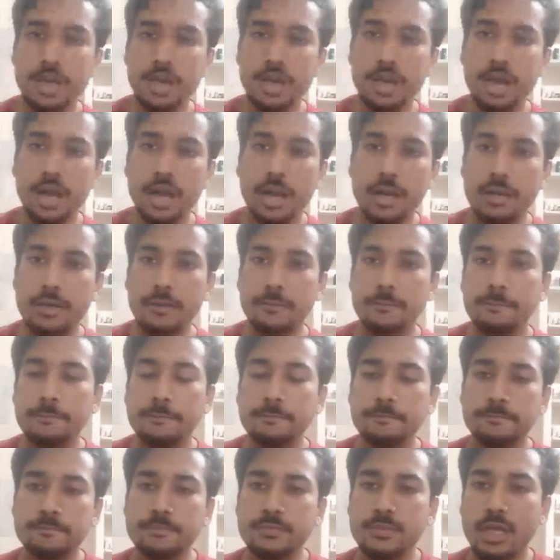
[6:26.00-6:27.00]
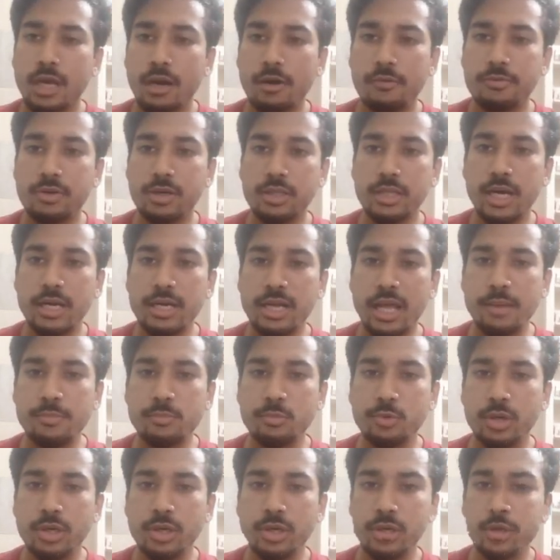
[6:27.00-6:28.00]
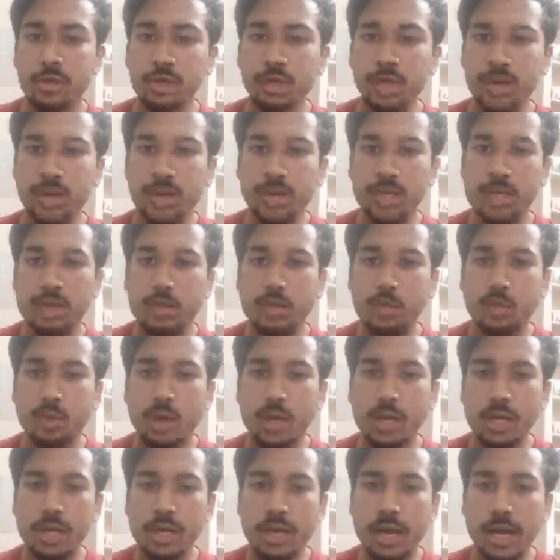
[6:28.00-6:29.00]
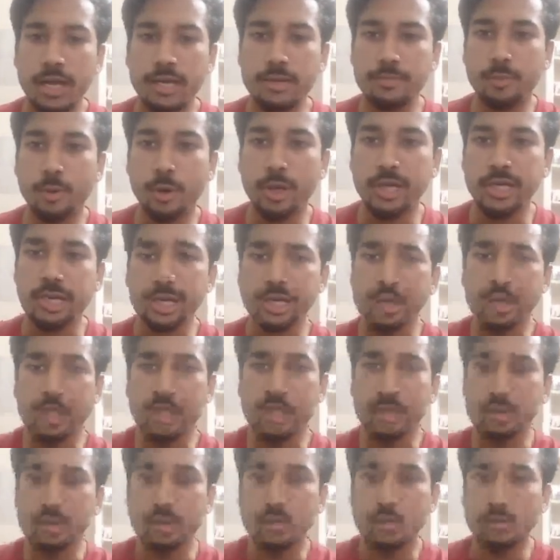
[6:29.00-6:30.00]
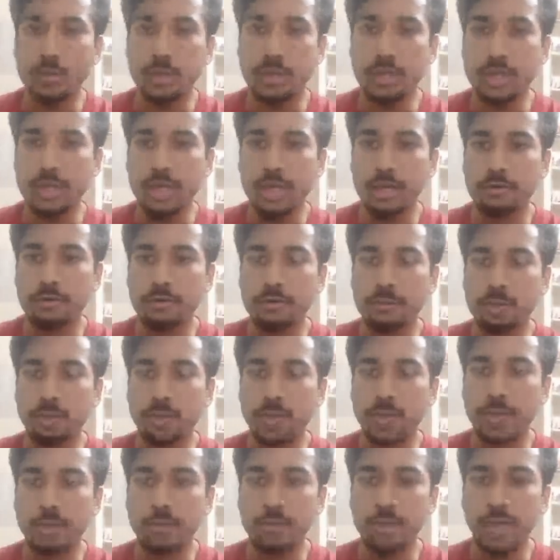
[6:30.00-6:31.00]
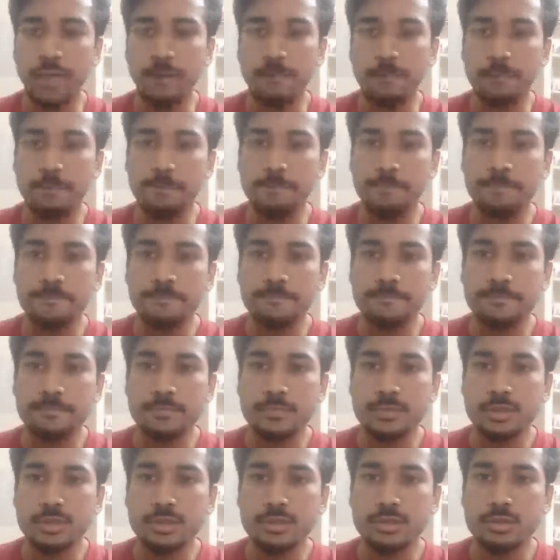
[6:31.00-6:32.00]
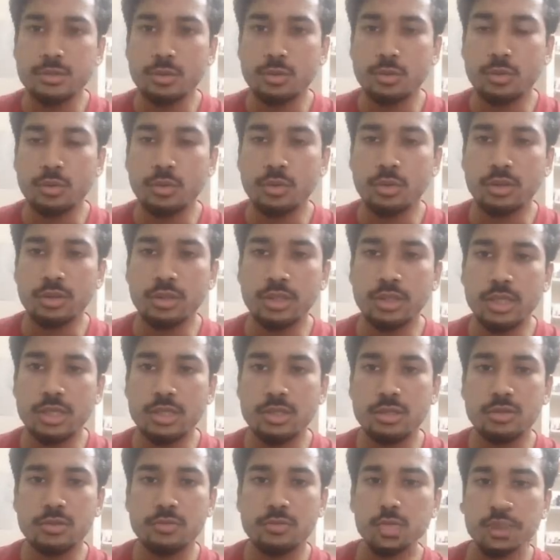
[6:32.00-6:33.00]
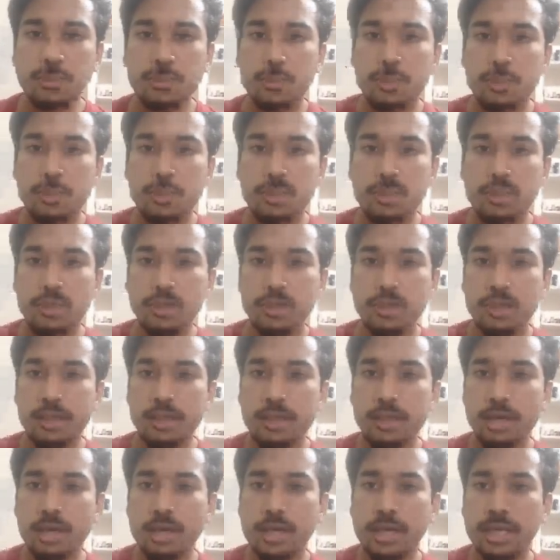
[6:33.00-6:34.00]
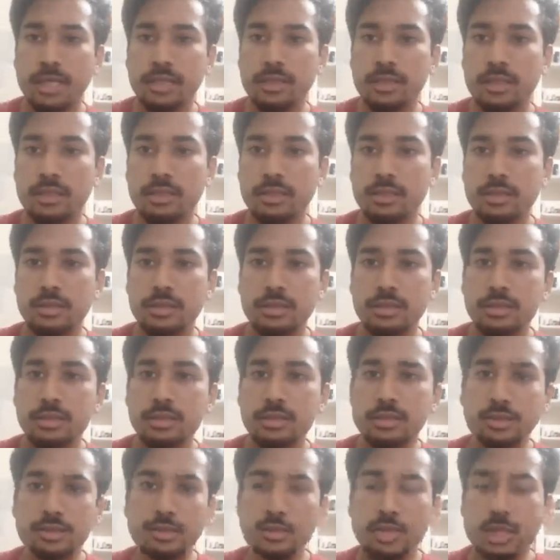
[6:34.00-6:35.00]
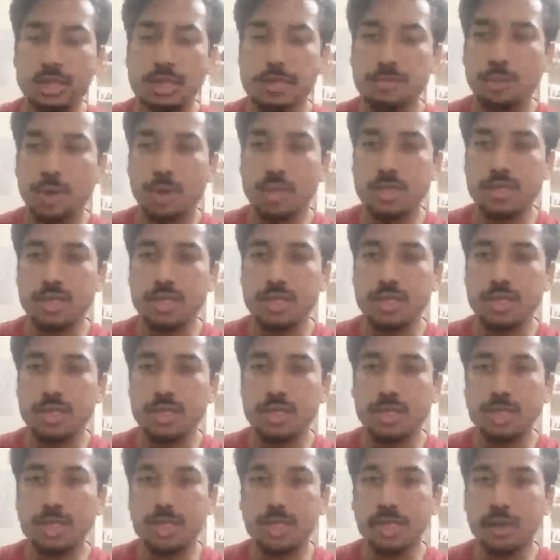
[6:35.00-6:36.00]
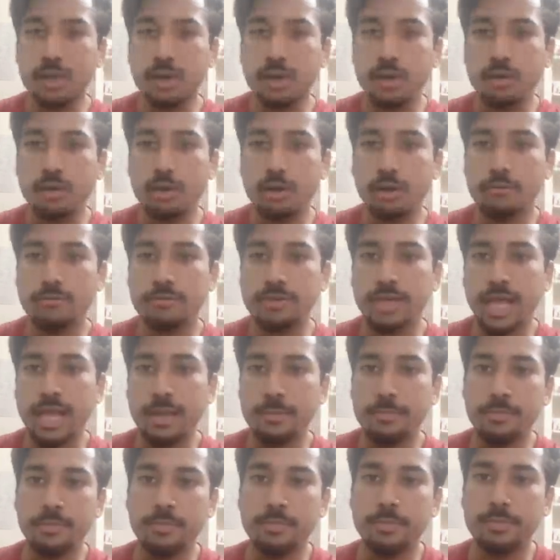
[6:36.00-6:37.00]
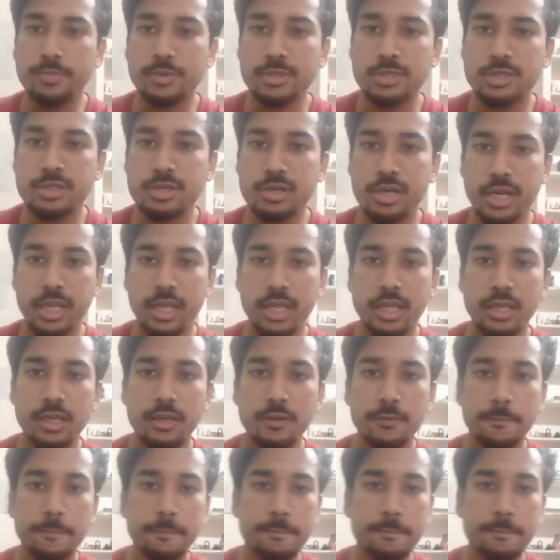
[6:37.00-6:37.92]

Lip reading: And after that, I'm going to create one endpoint over here for the API. So this will be returning the response entity of type string,